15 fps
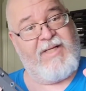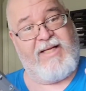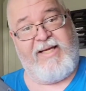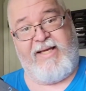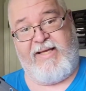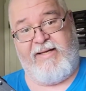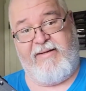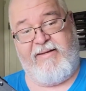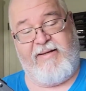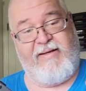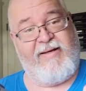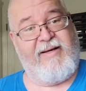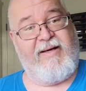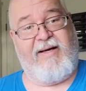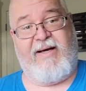and
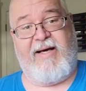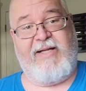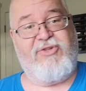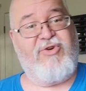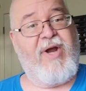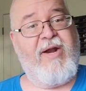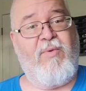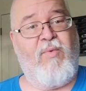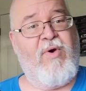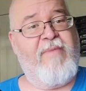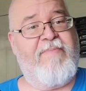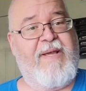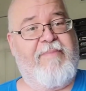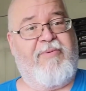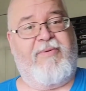I try to warn
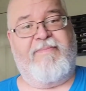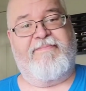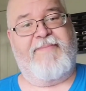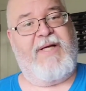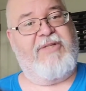people.